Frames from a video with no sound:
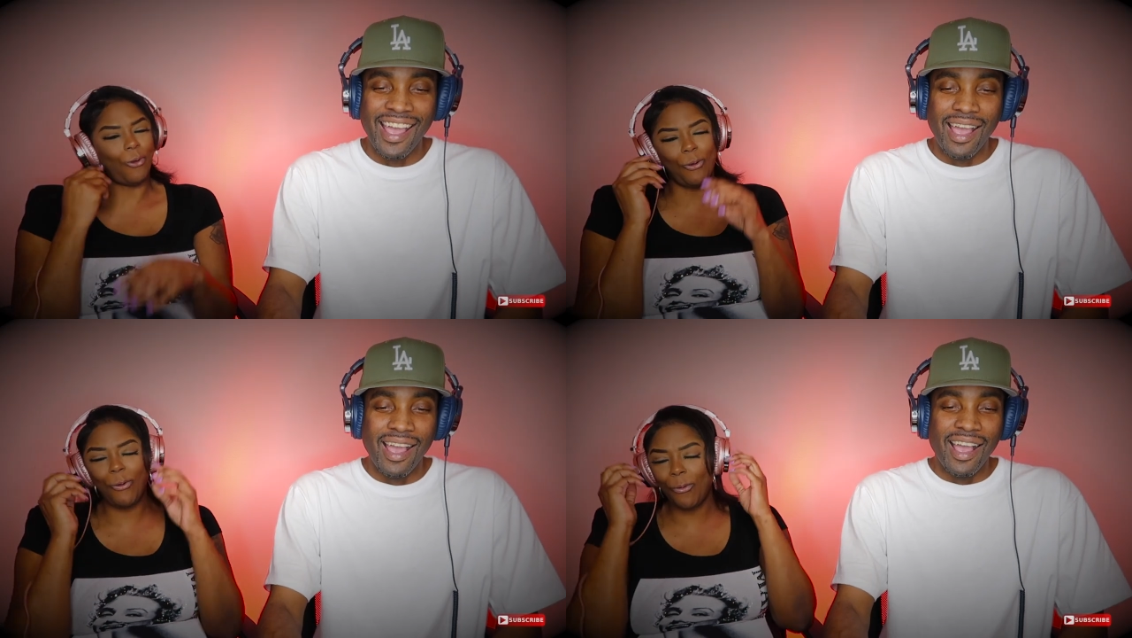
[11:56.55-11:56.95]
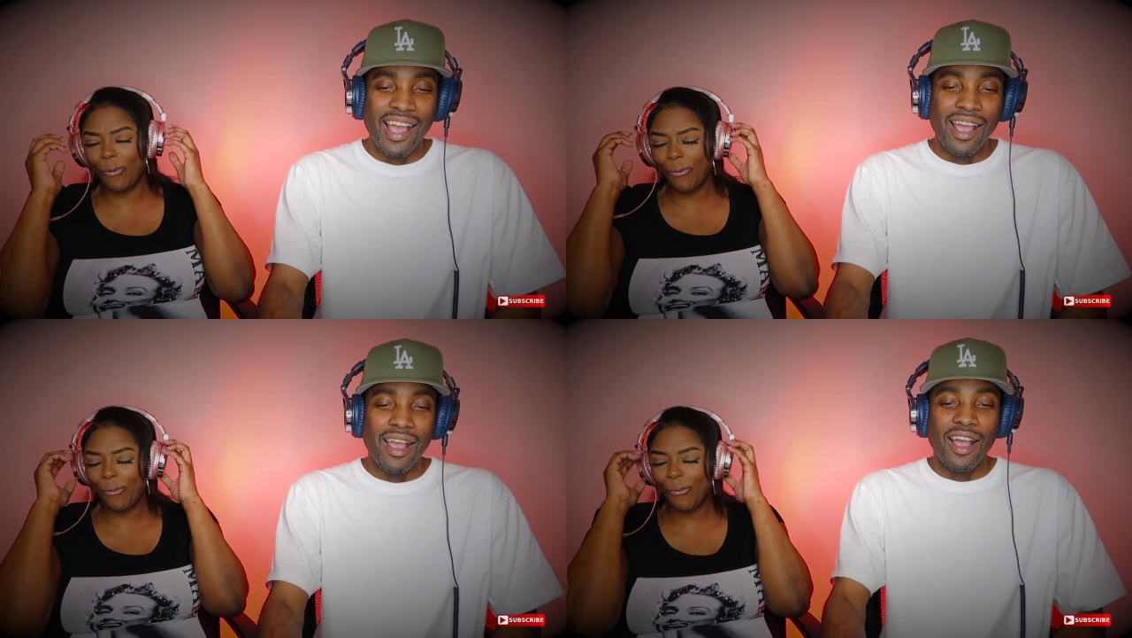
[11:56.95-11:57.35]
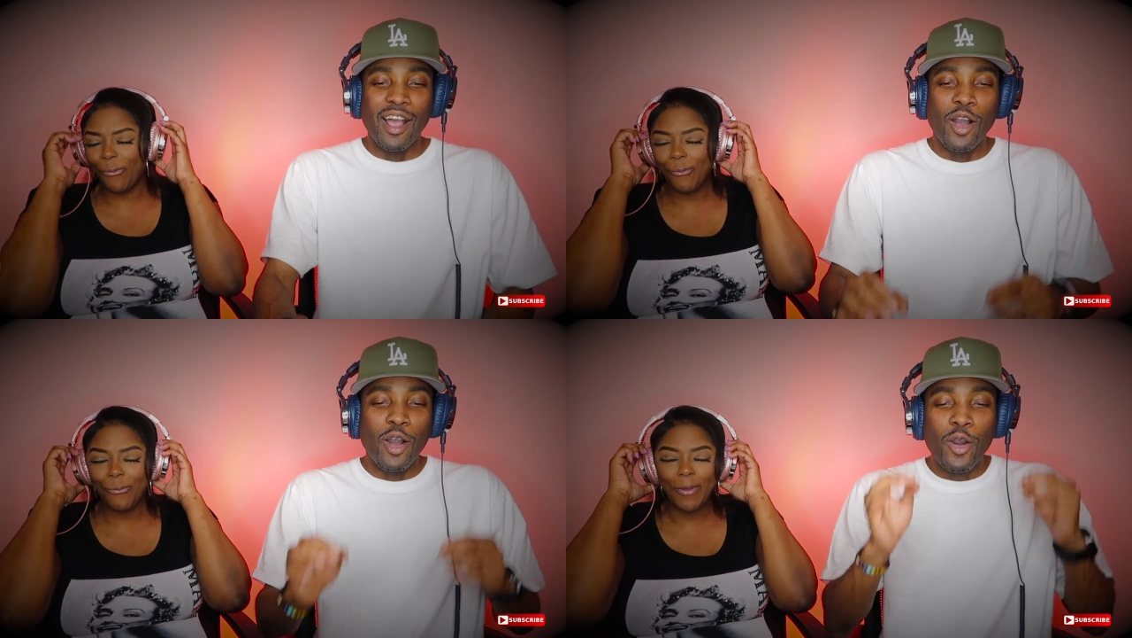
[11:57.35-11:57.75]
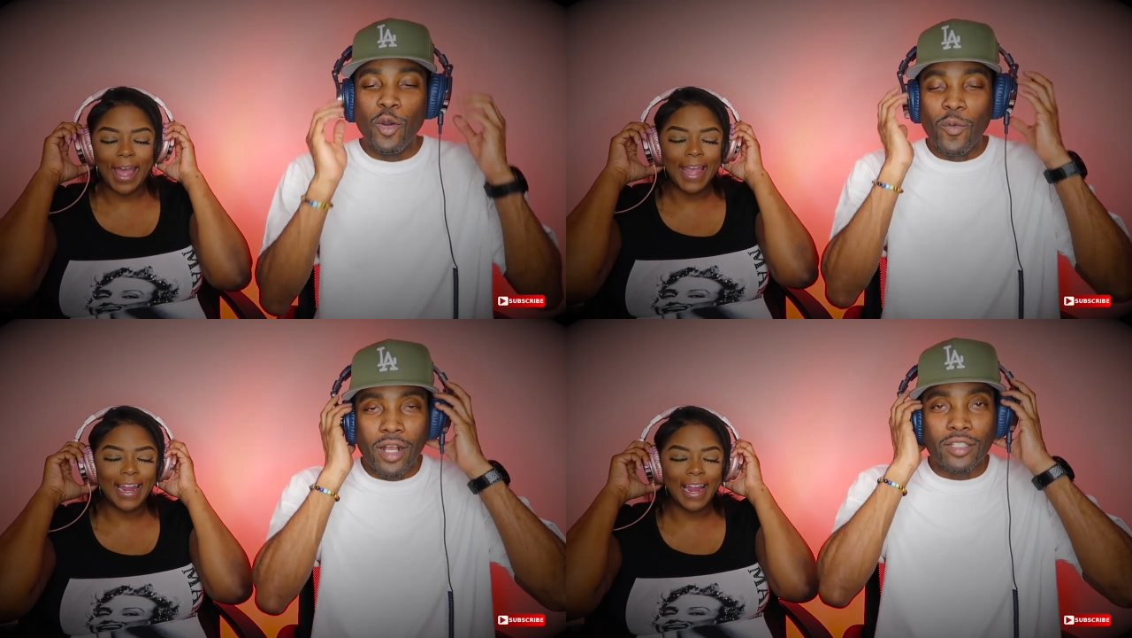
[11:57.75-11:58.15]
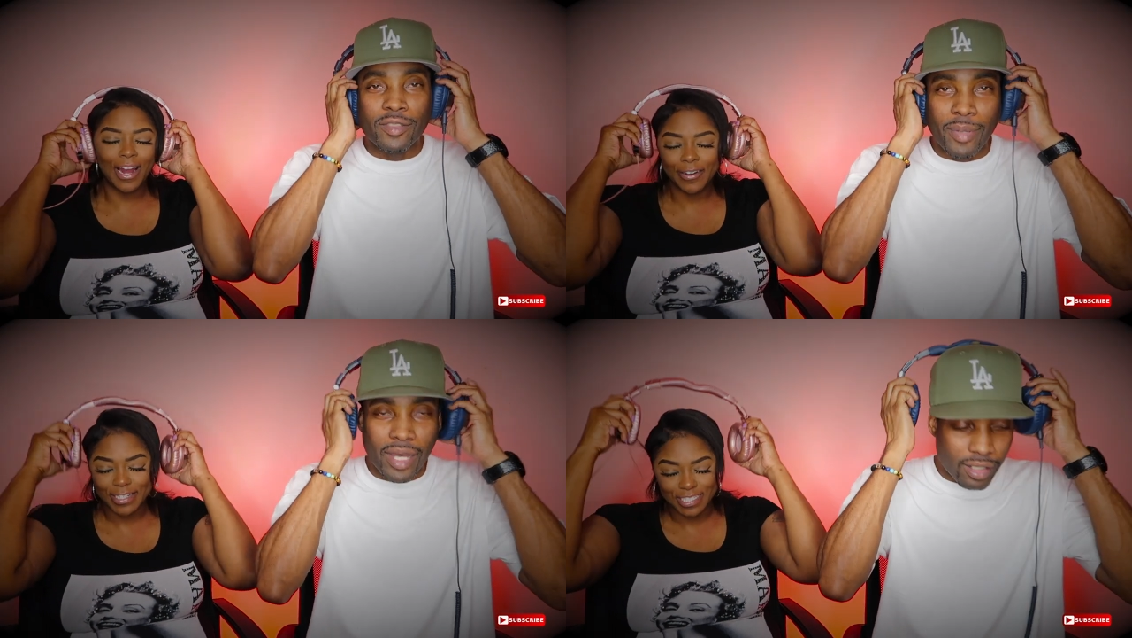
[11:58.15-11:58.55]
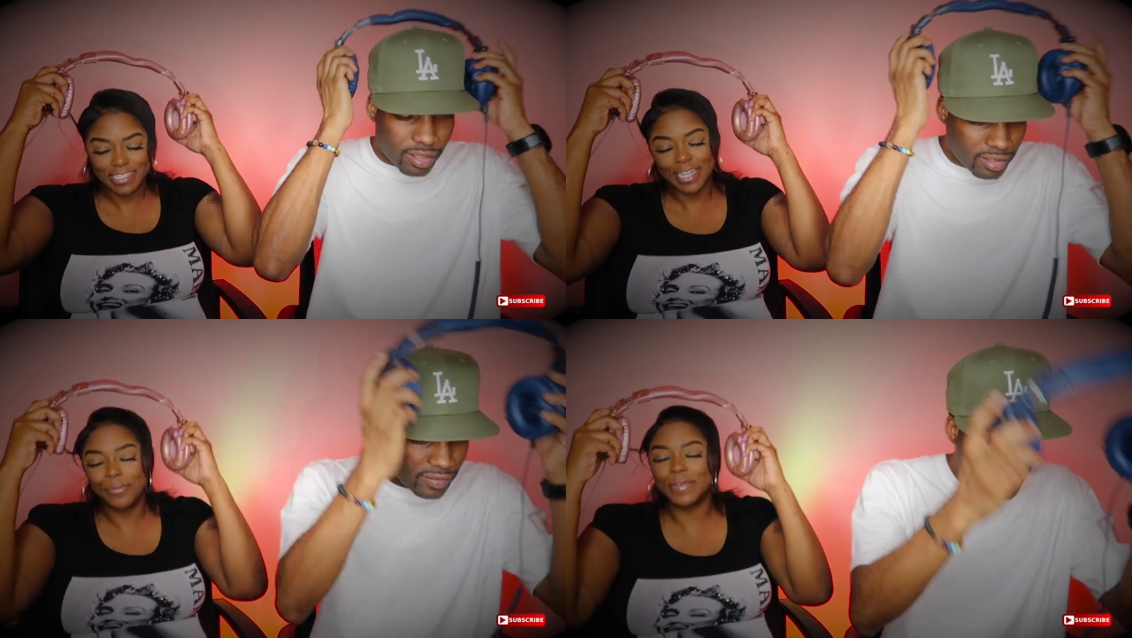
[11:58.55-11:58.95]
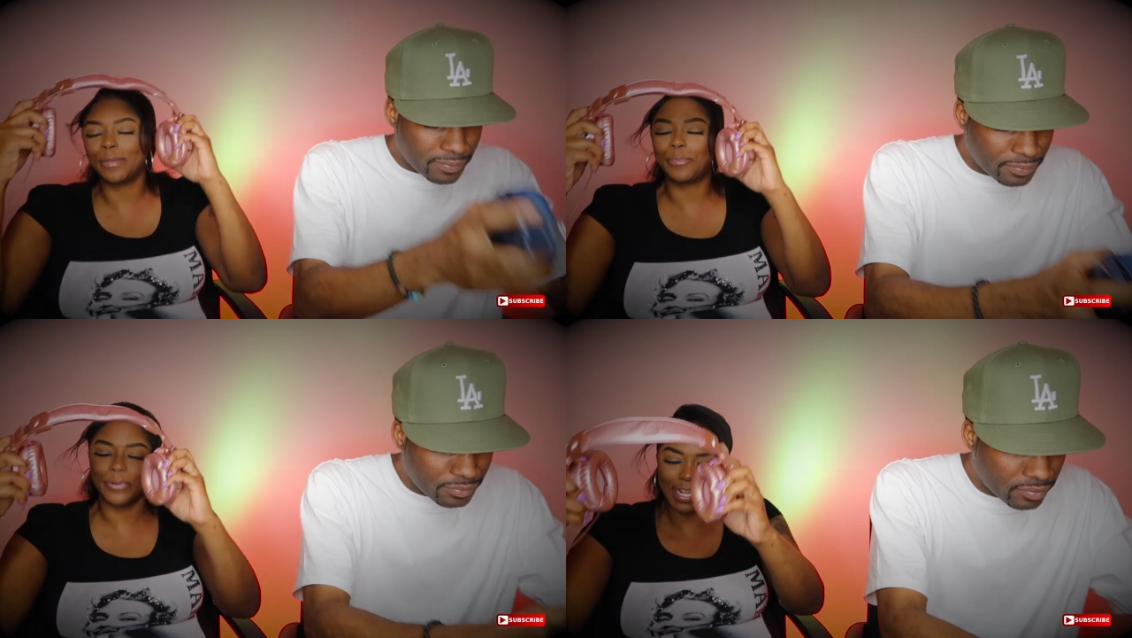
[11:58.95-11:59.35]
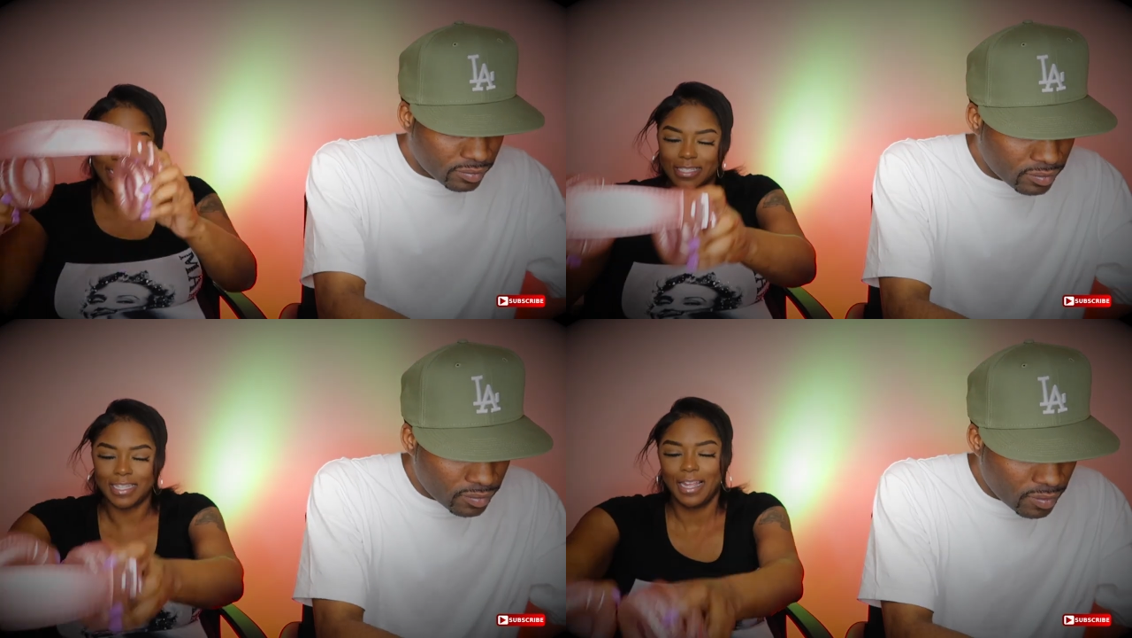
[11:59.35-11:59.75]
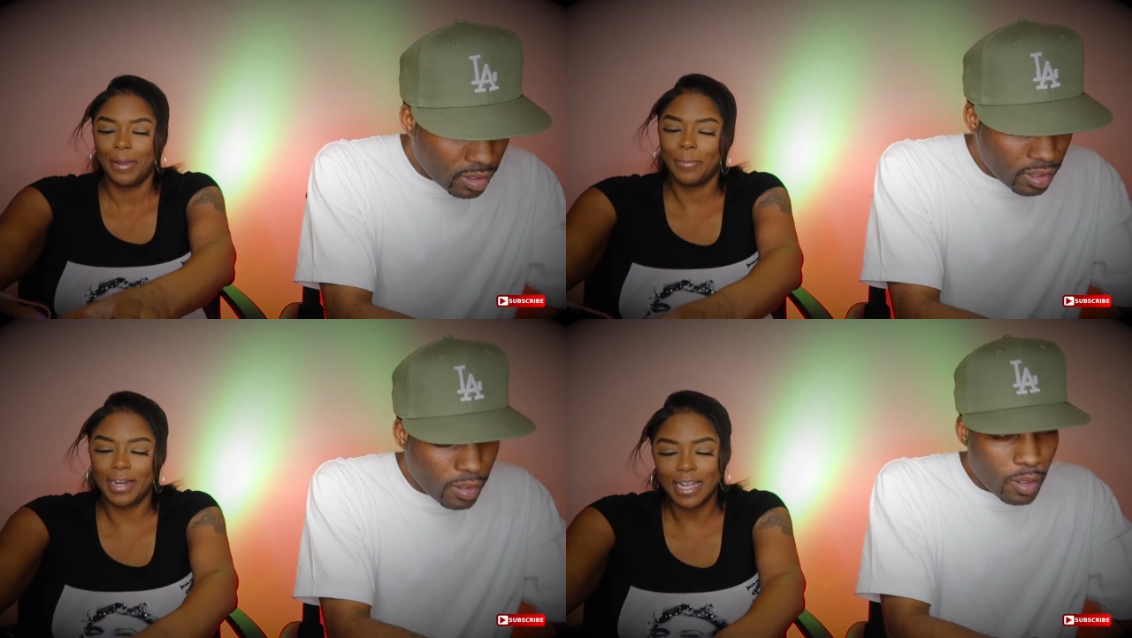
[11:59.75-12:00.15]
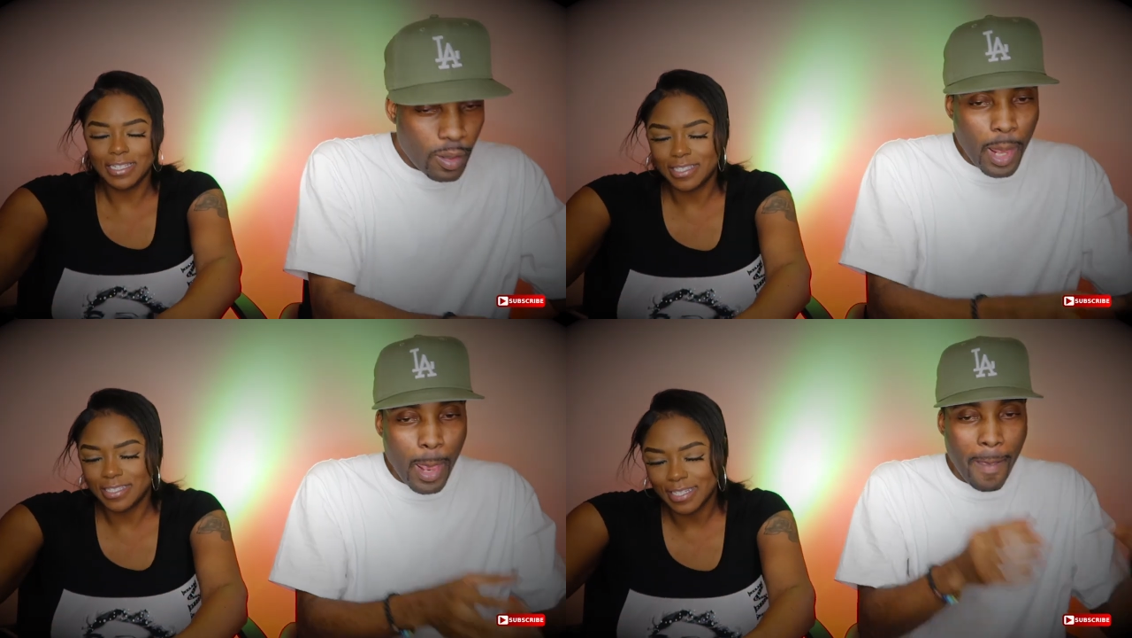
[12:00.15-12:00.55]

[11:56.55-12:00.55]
Speaker 1: oh, I ain't ironing shit with the press. But I just